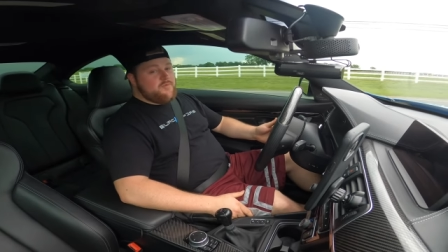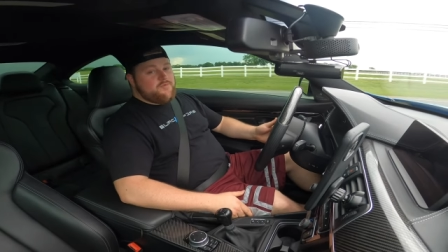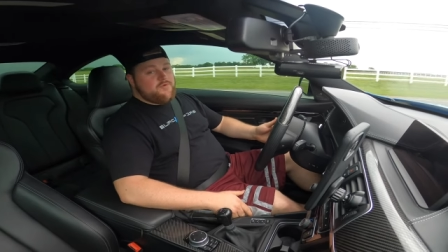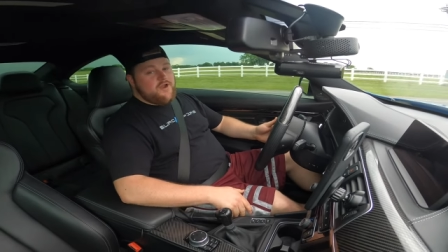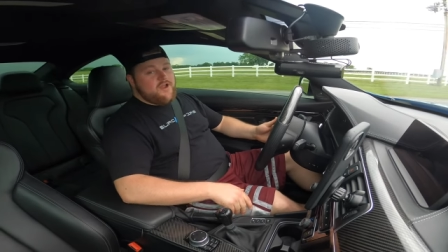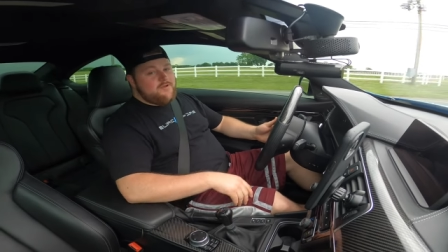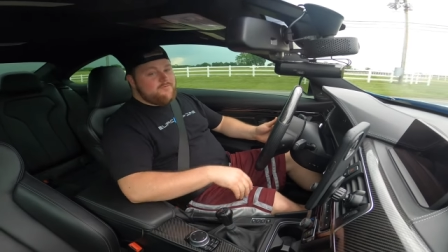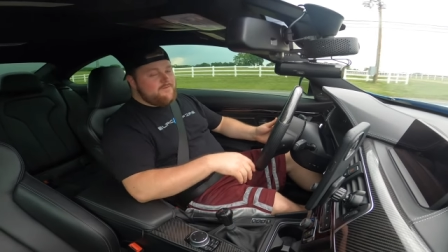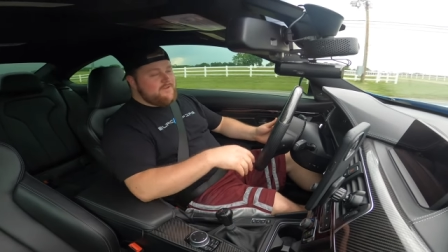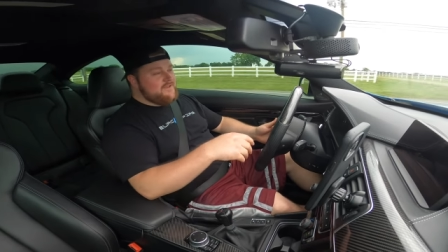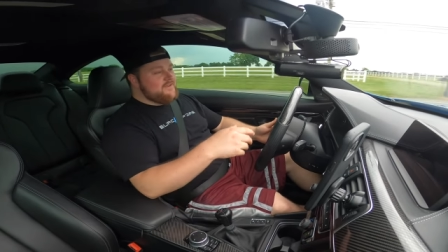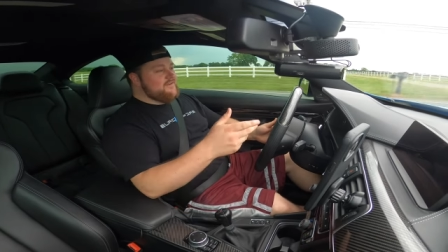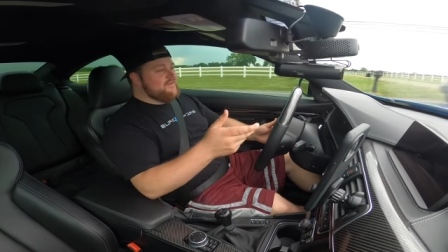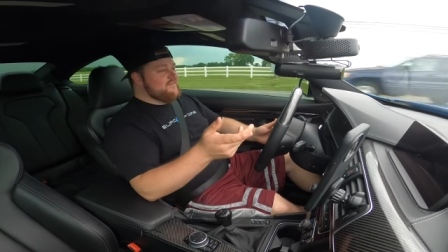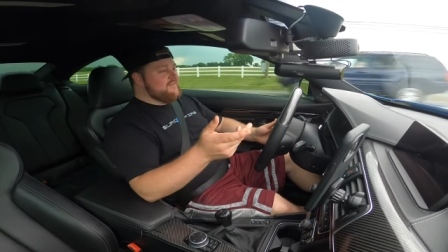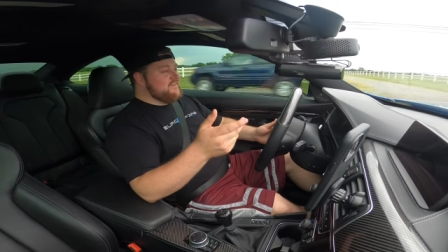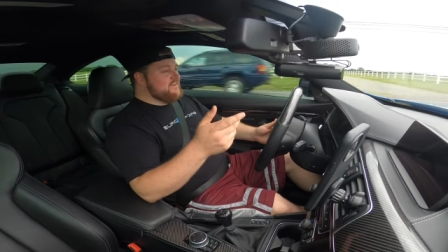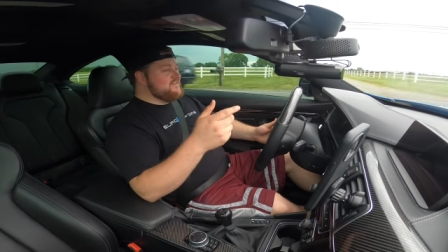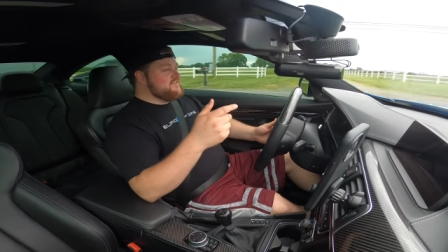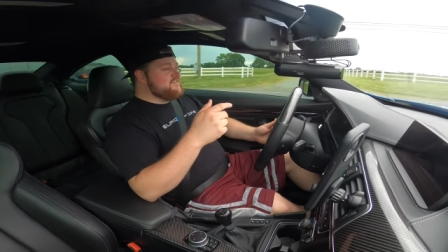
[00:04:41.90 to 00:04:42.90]
Prominent
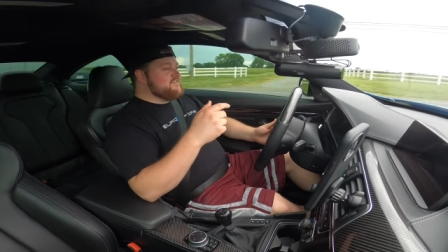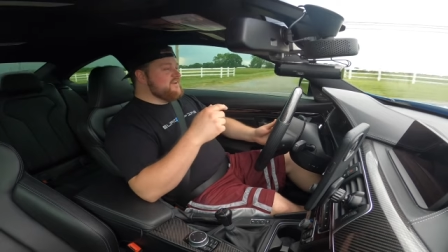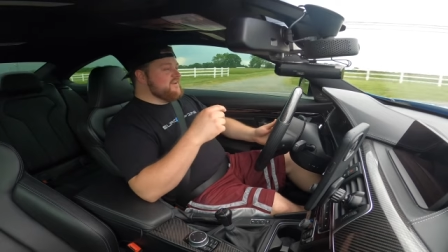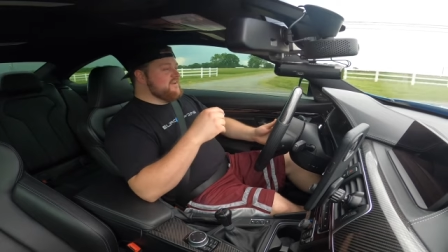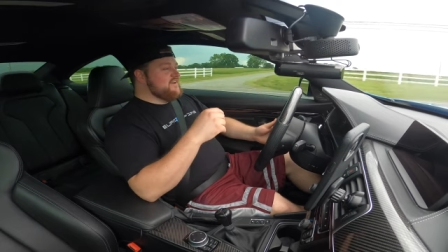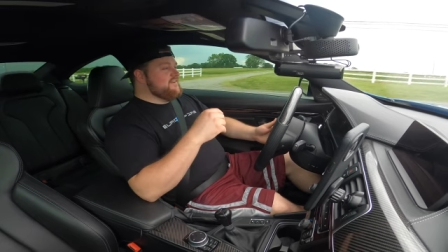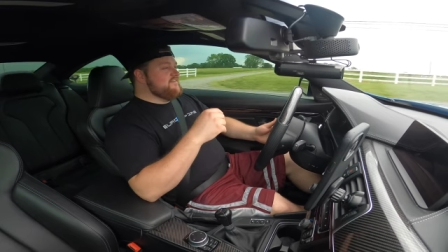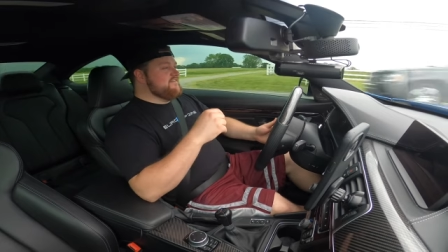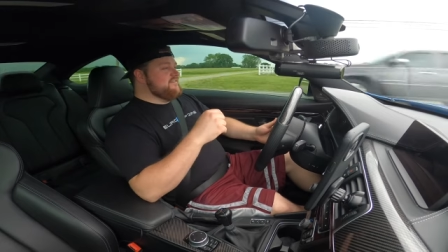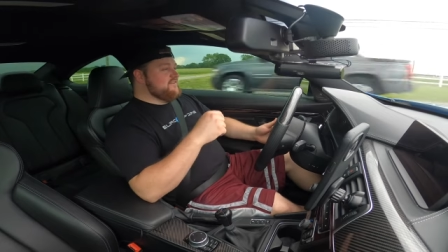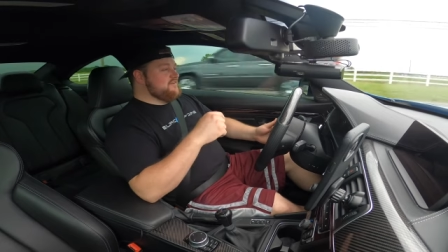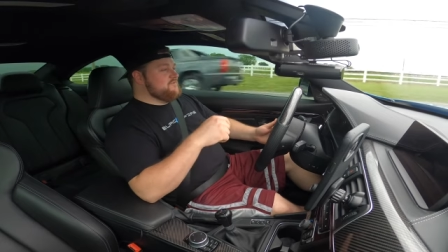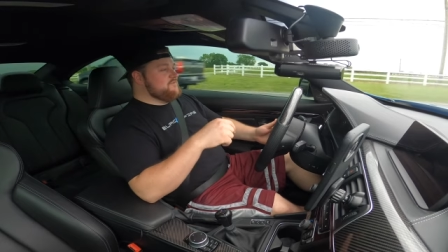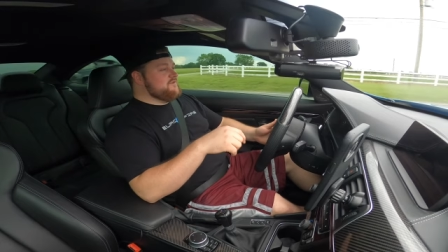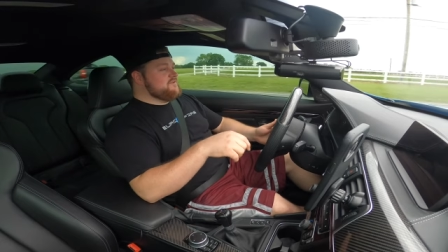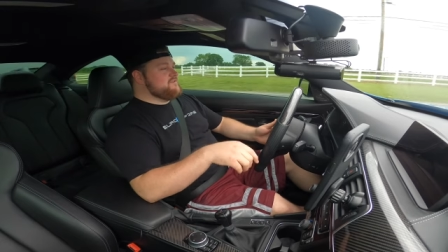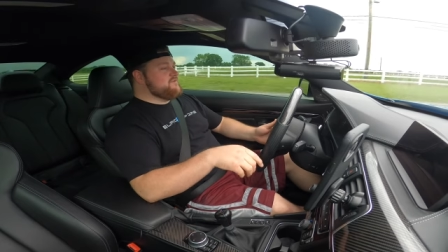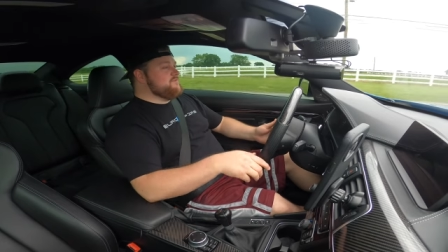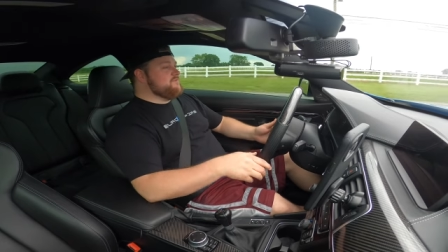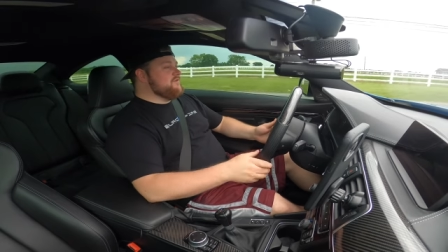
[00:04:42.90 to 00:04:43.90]
on the inside. You'd
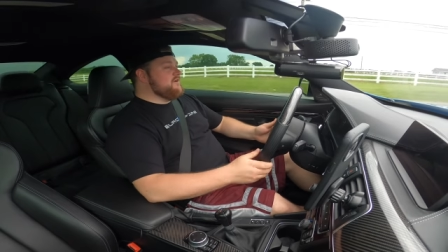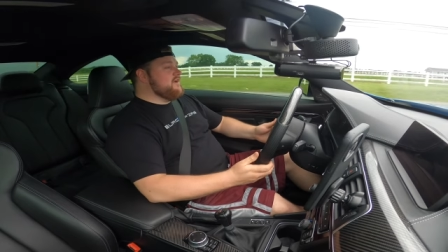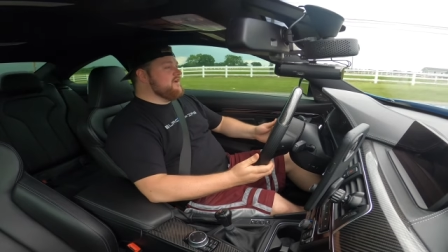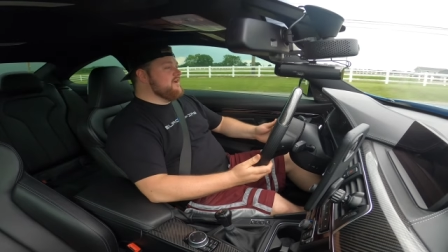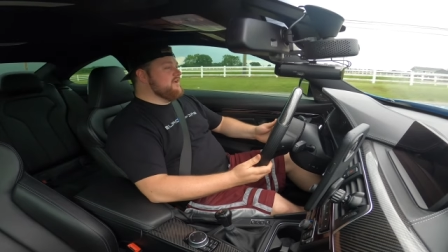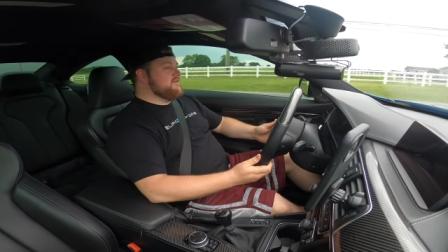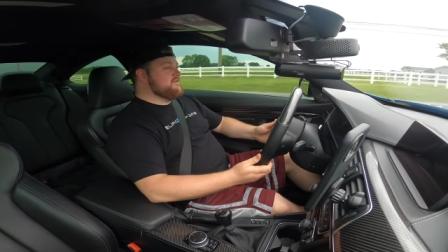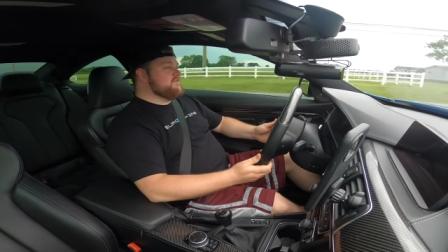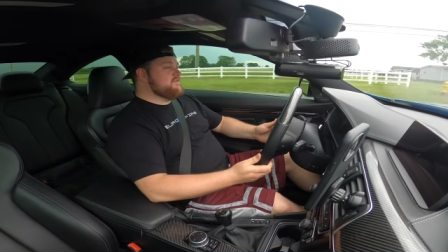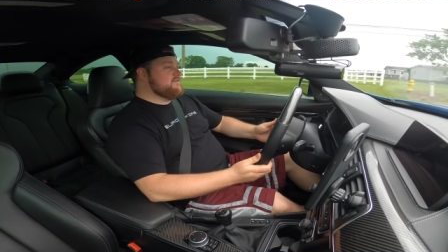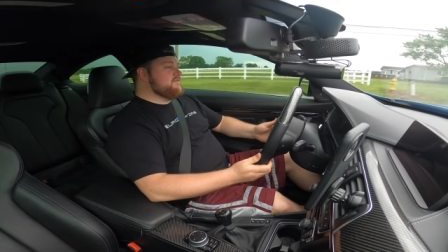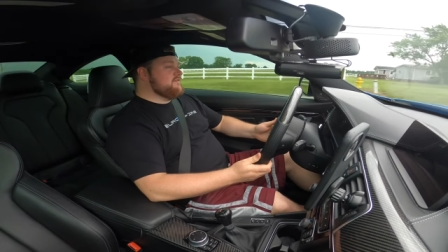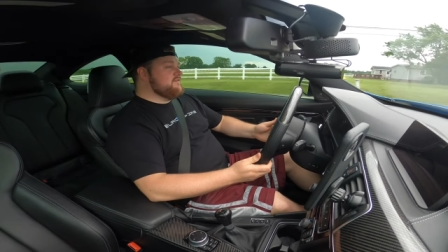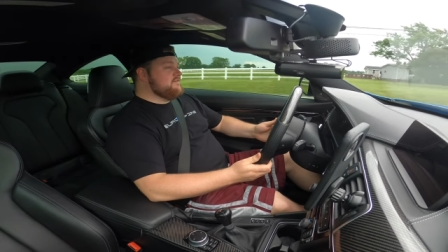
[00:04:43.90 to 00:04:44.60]
be surprised